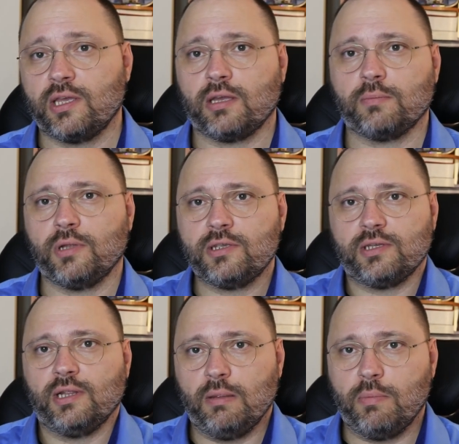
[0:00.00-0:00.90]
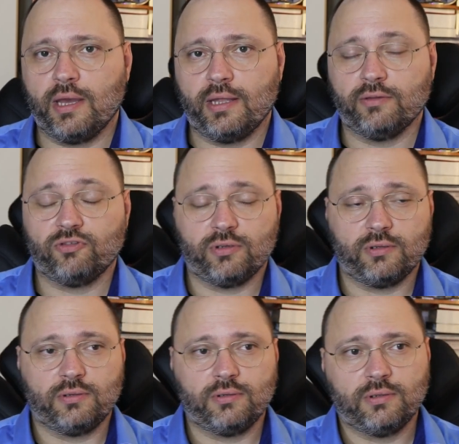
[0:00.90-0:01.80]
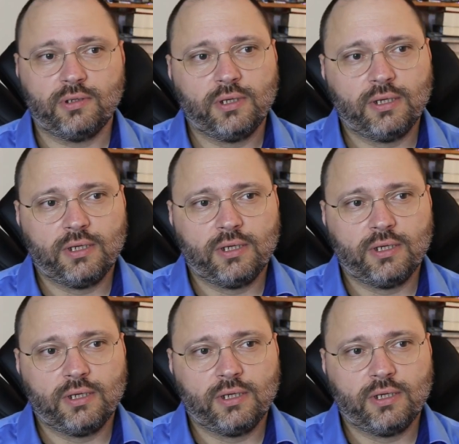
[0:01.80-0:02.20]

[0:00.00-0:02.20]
taking place in Libya and